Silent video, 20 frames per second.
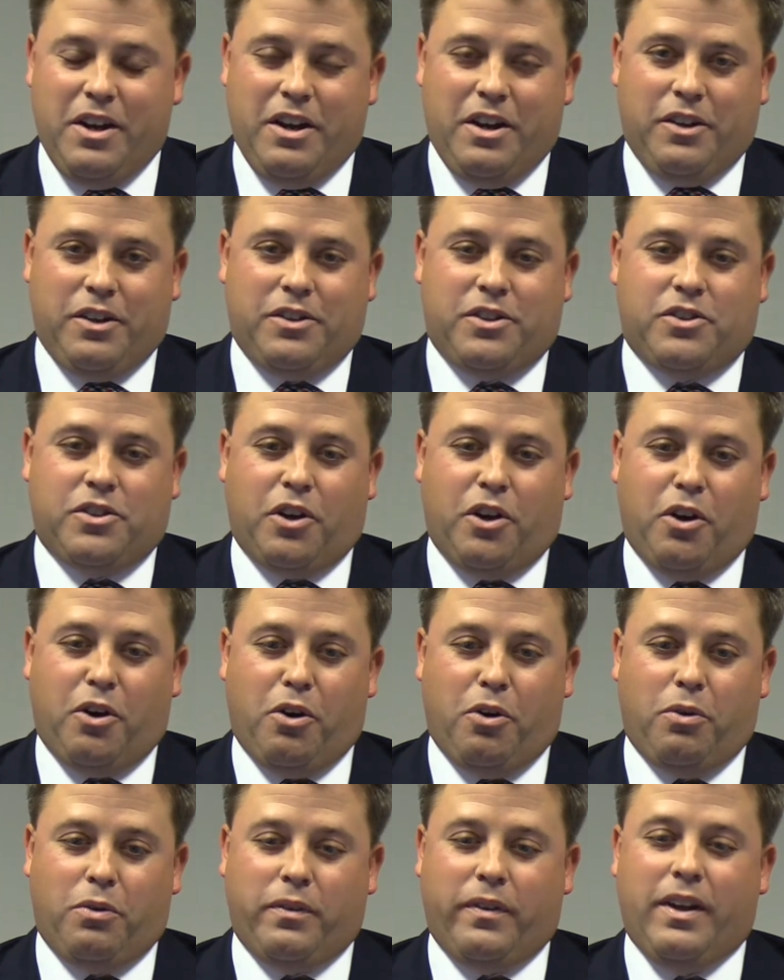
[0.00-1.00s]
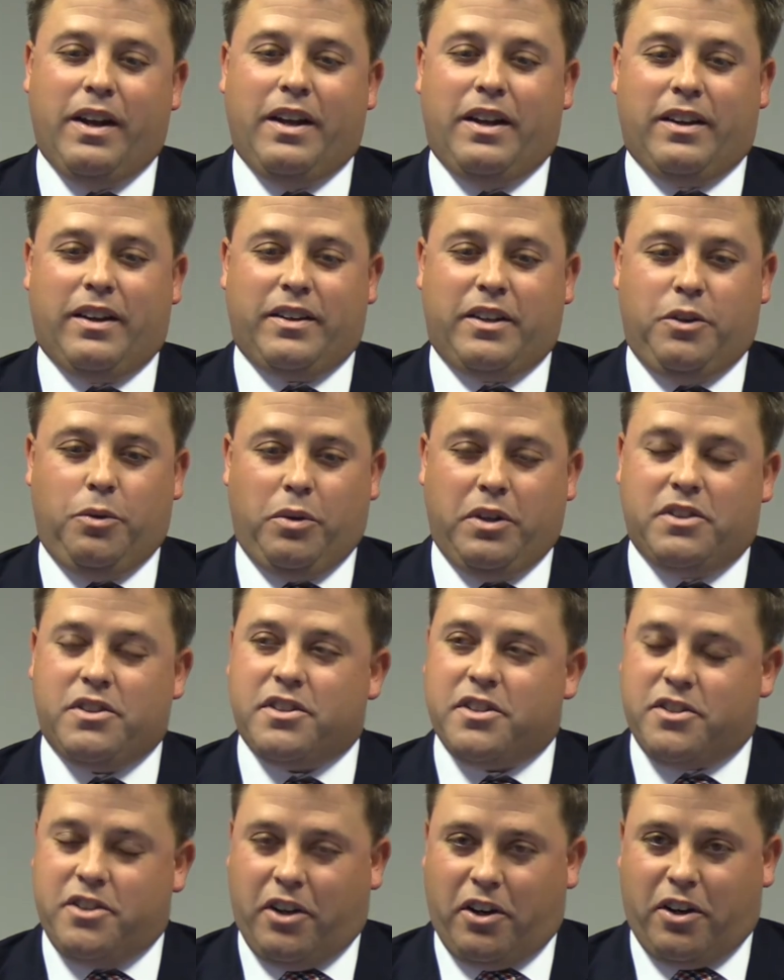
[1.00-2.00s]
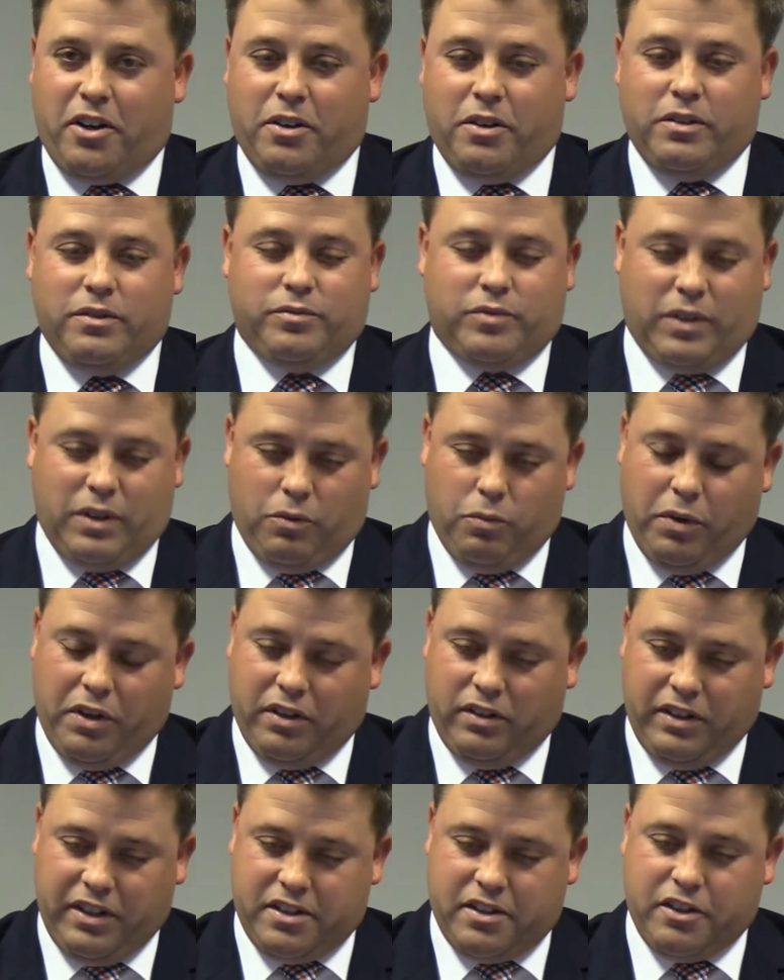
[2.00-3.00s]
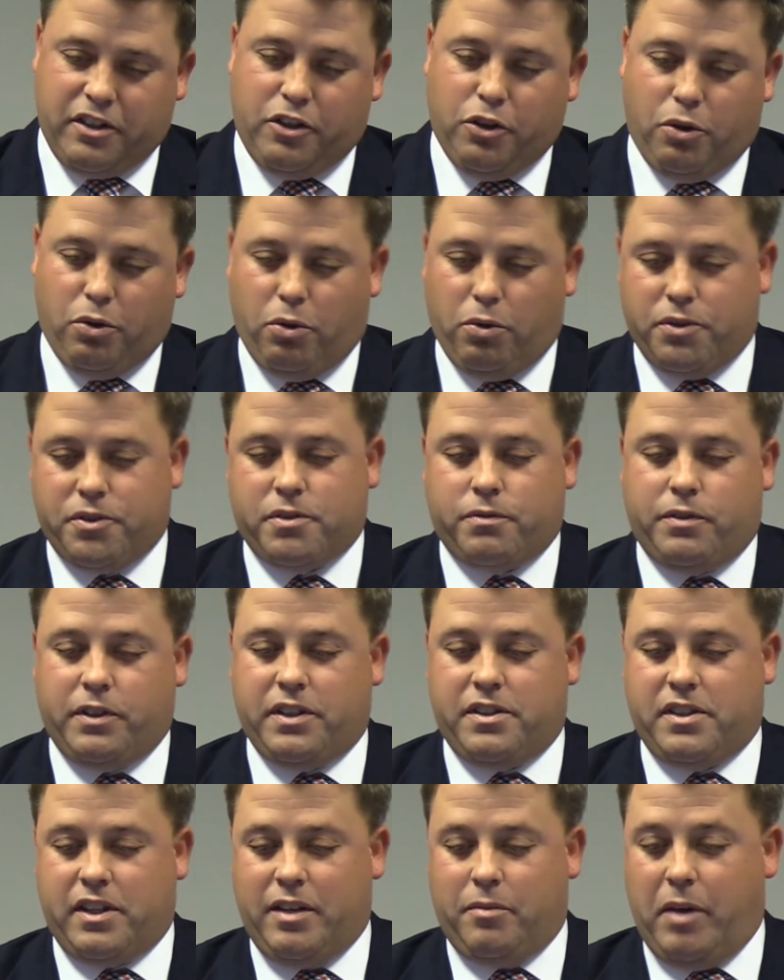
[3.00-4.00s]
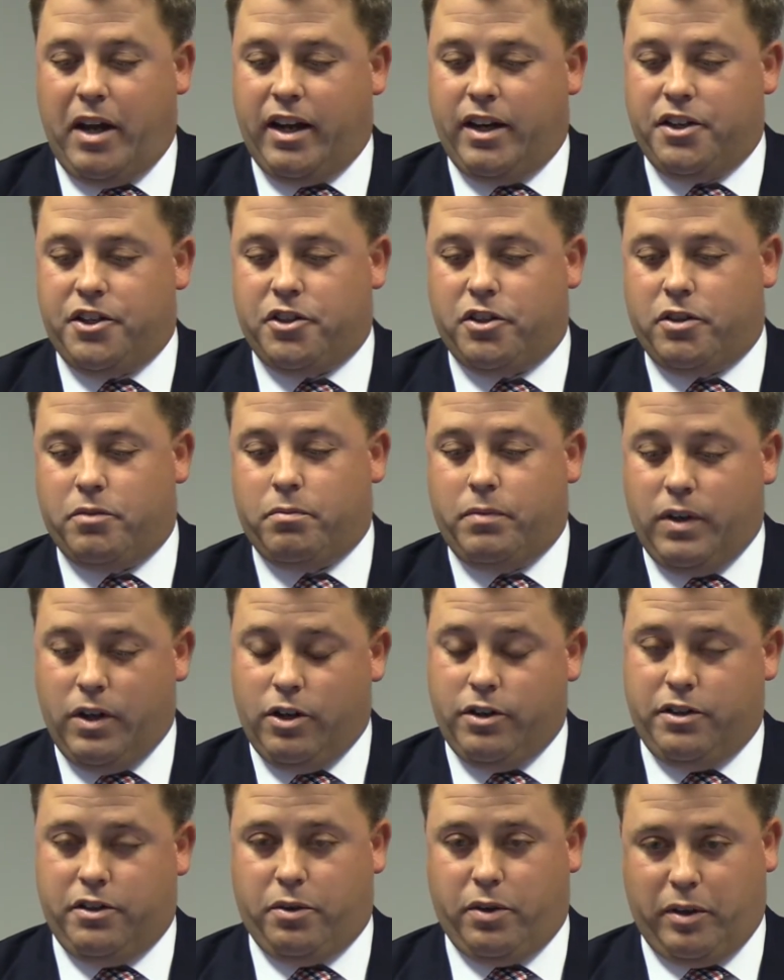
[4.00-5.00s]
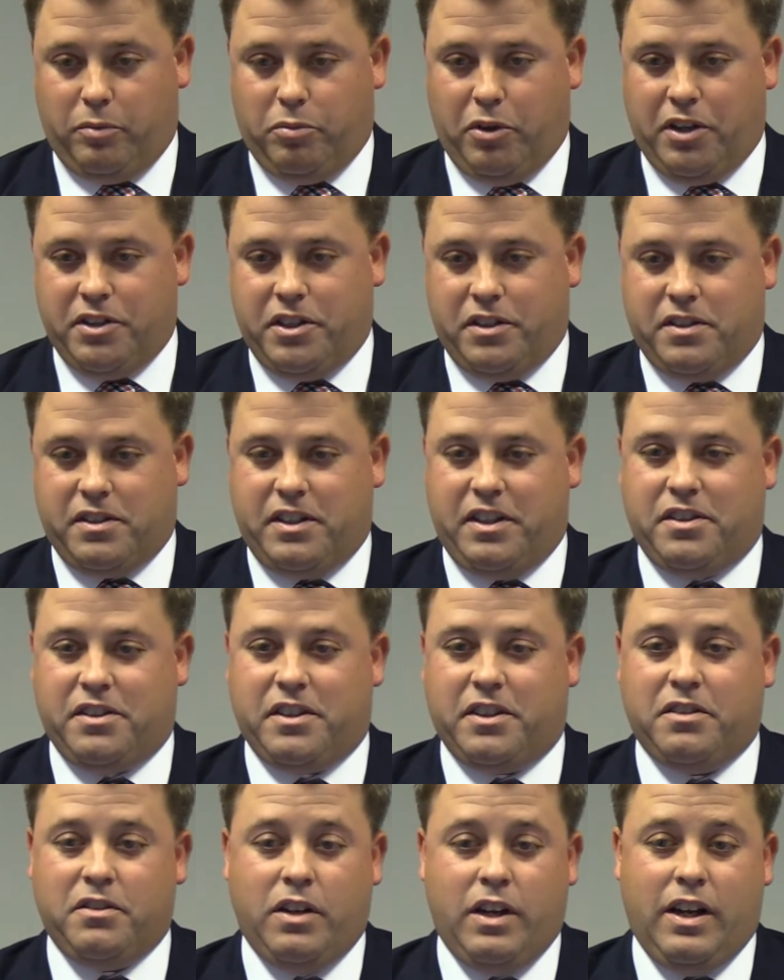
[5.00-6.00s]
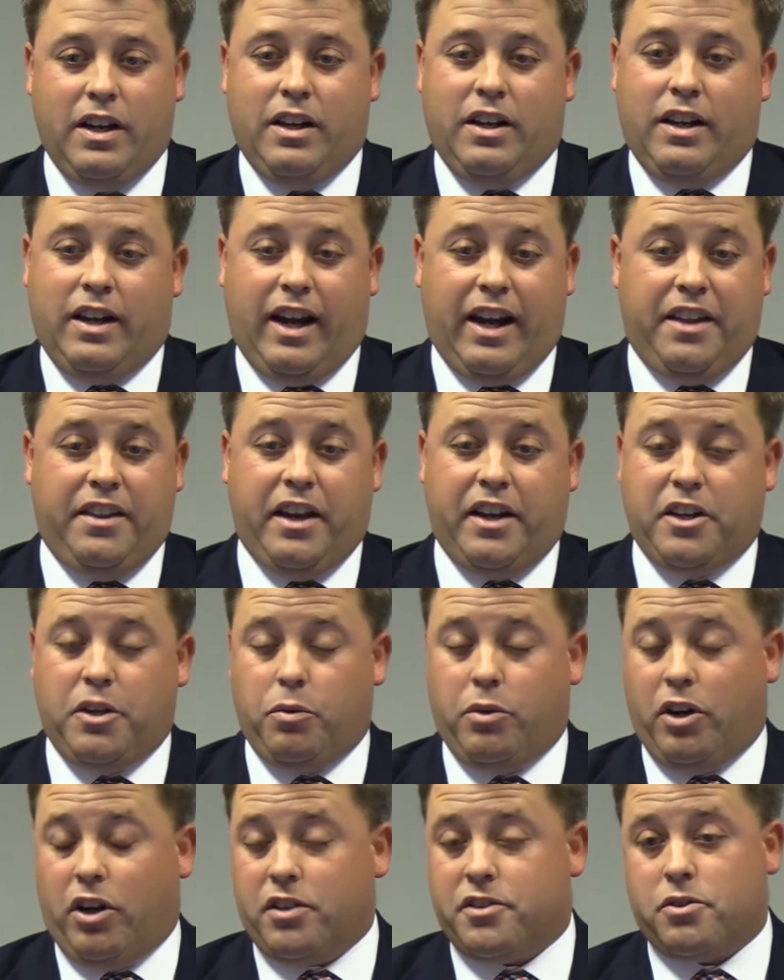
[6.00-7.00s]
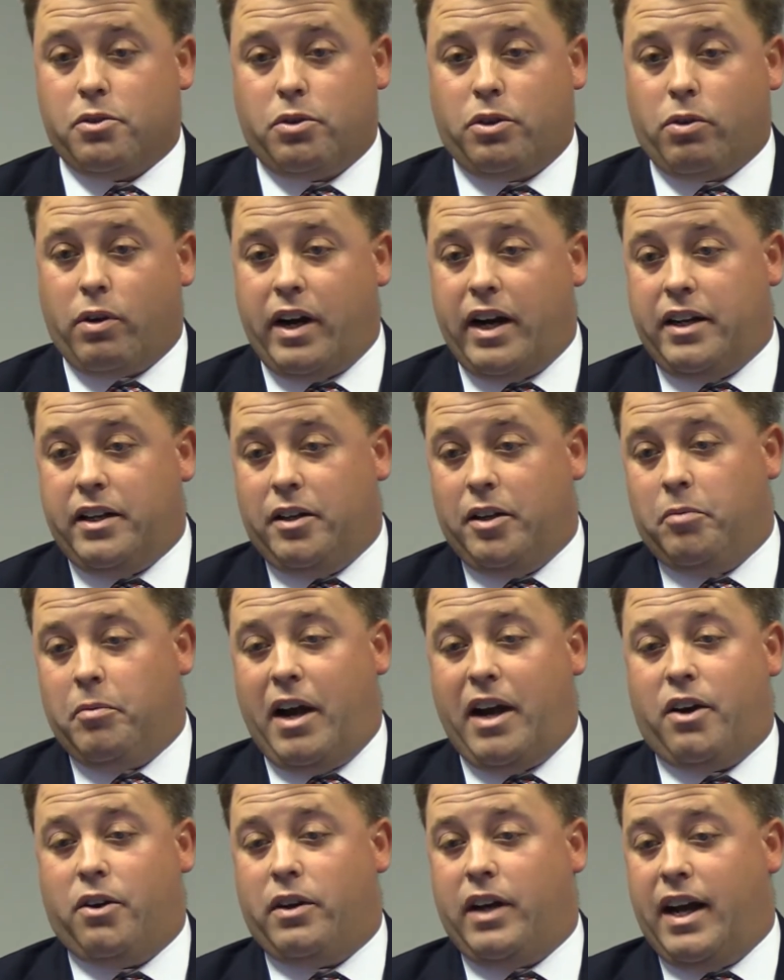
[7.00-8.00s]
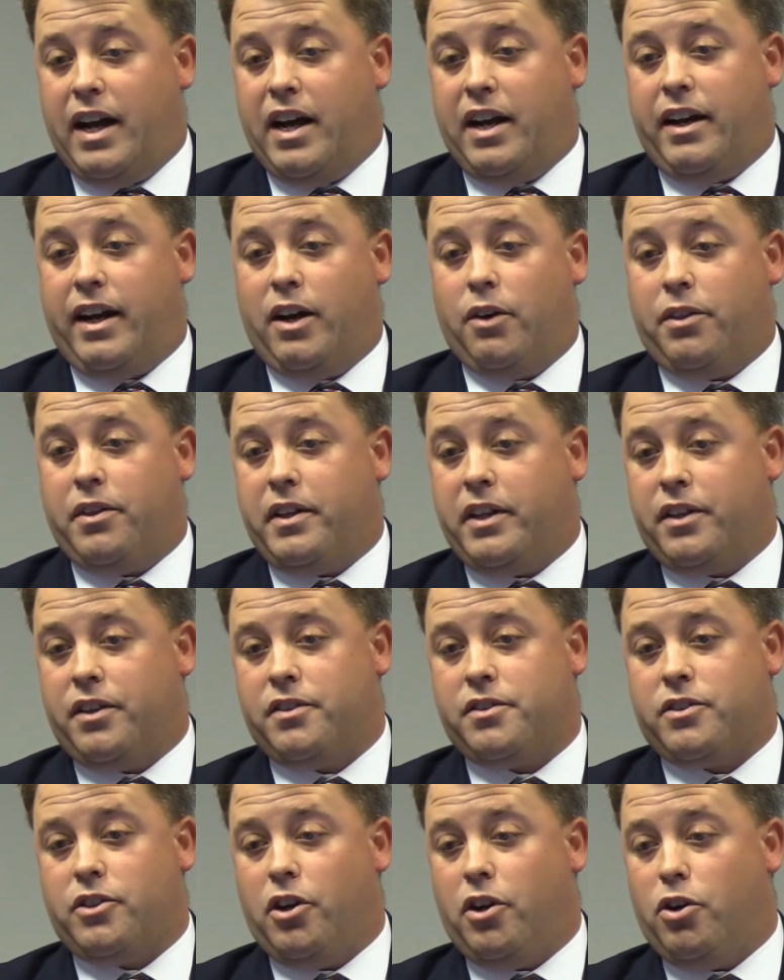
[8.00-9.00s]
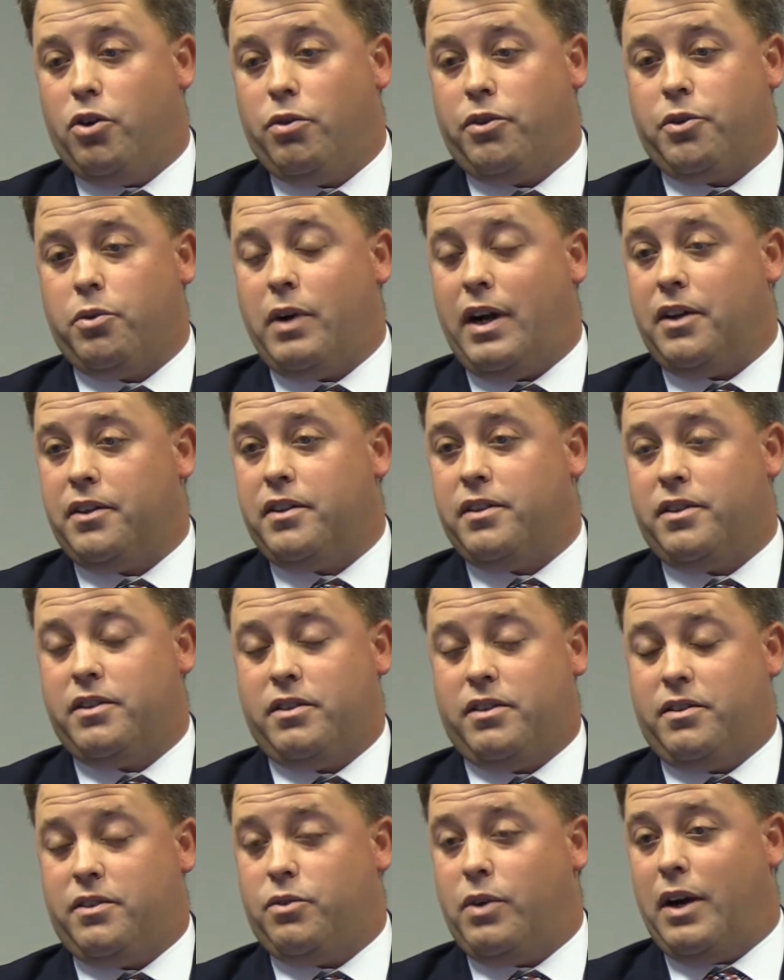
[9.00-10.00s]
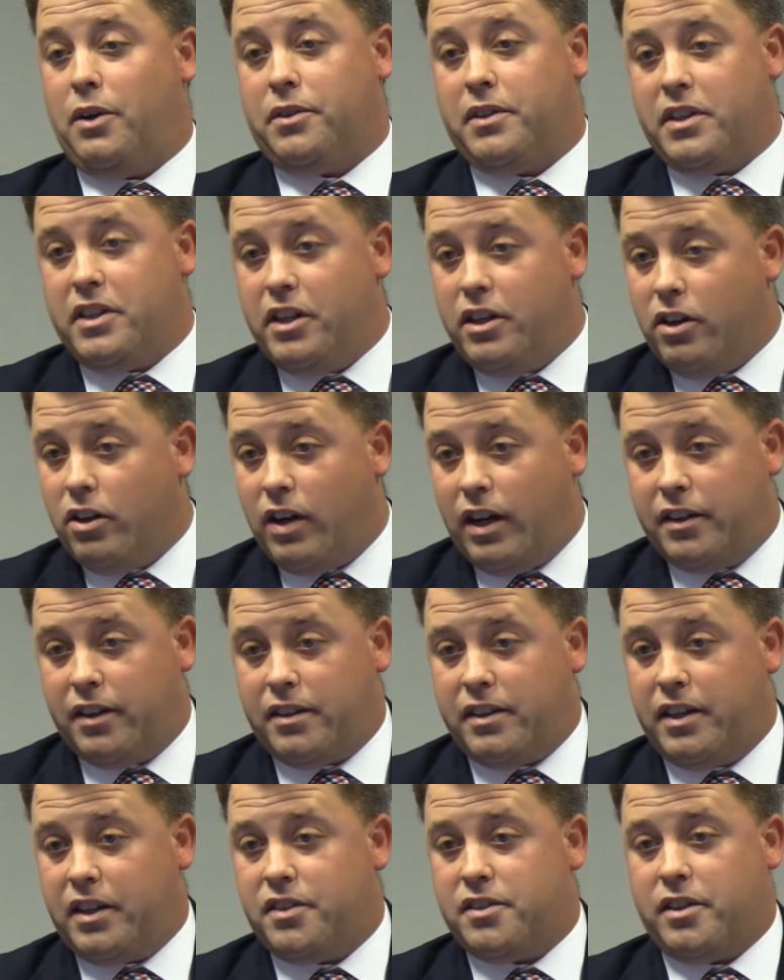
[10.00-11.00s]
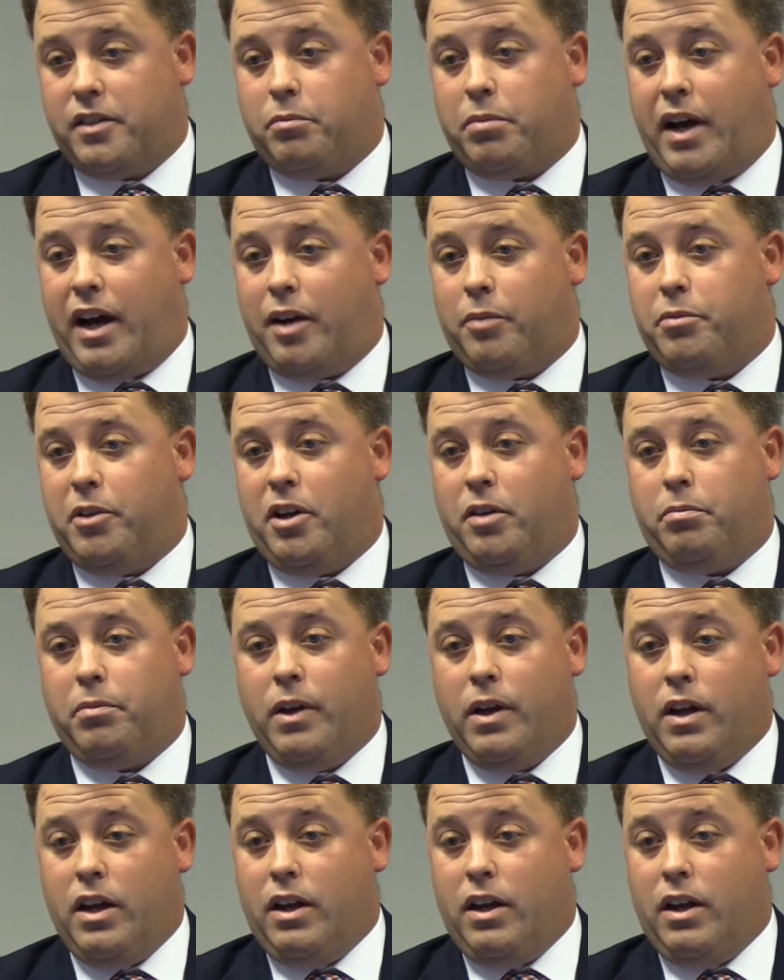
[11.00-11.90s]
So you would start with a list of goals for the city manager during budget season, and then you would also grade him out on how things go throughout the year on the things that pop up.